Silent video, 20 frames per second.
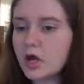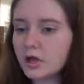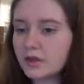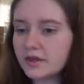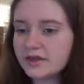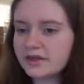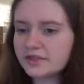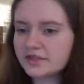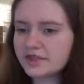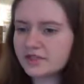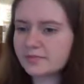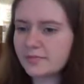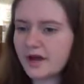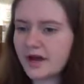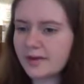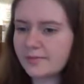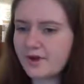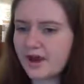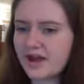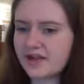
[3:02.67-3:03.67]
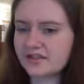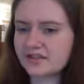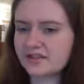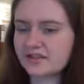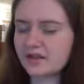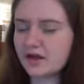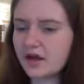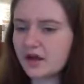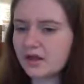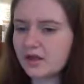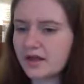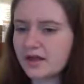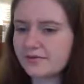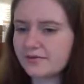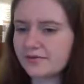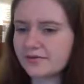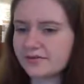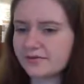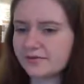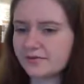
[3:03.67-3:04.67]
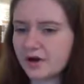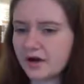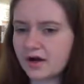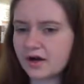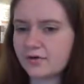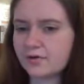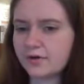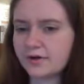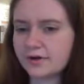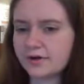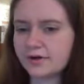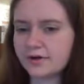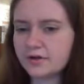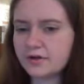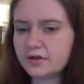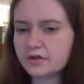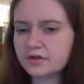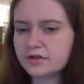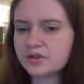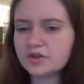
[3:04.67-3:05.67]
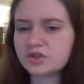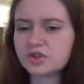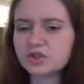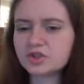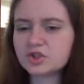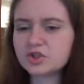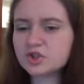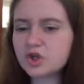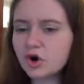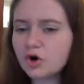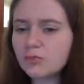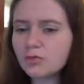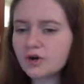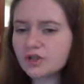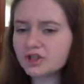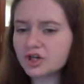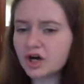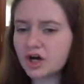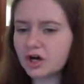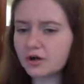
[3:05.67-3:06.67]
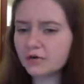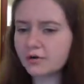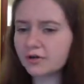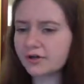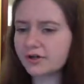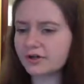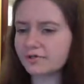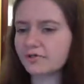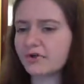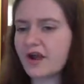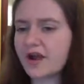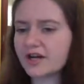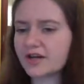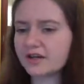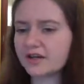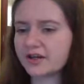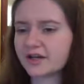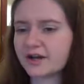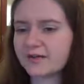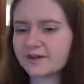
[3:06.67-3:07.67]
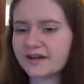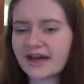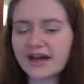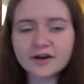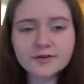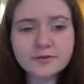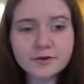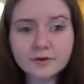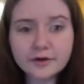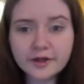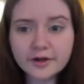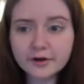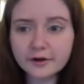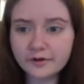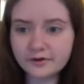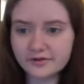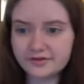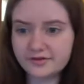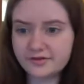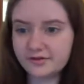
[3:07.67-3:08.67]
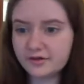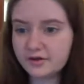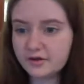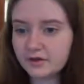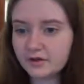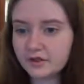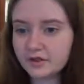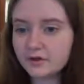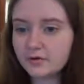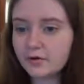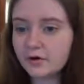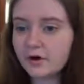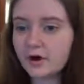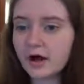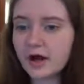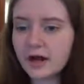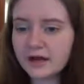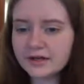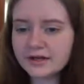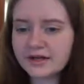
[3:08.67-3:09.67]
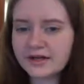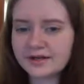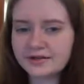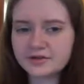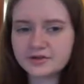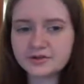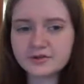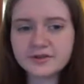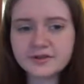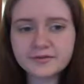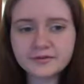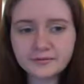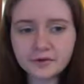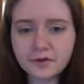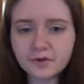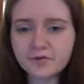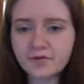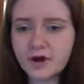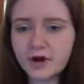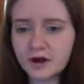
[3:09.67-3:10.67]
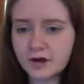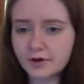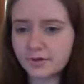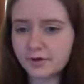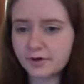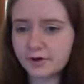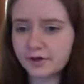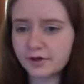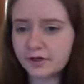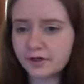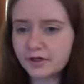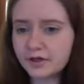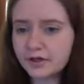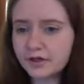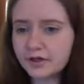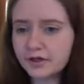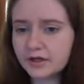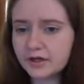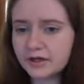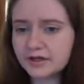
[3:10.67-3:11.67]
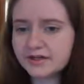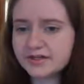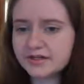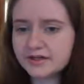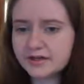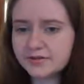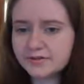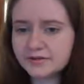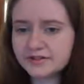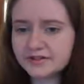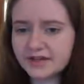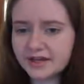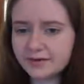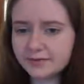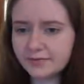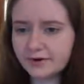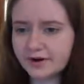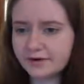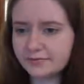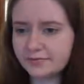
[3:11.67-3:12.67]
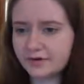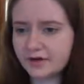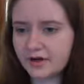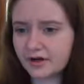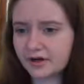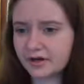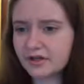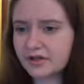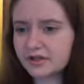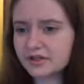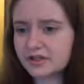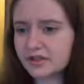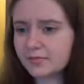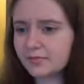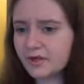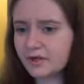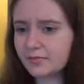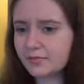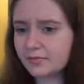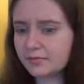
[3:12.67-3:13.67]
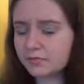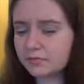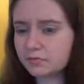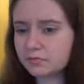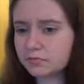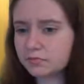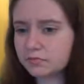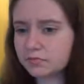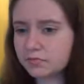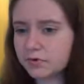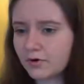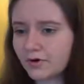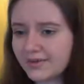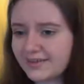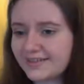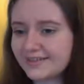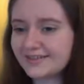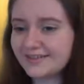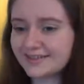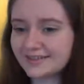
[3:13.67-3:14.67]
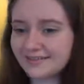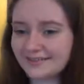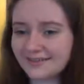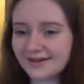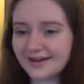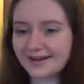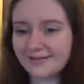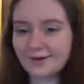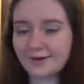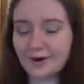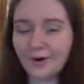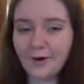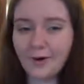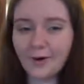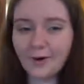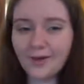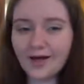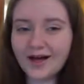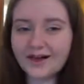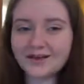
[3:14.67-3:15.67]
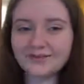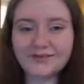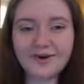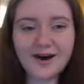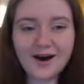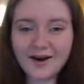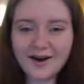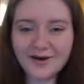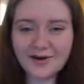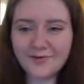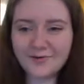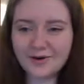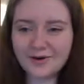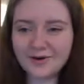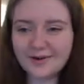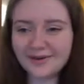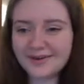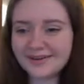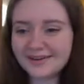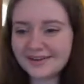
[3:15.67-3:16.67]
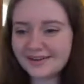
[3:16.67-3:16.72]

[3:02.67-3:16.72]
This just bypasses all levels of awkward. This is so much awkward, it's practically coming out of your ears. You are unnaturally full of awkward. Instead of the date rape drug, somebody poisoned your drink with a whole lot of awkward.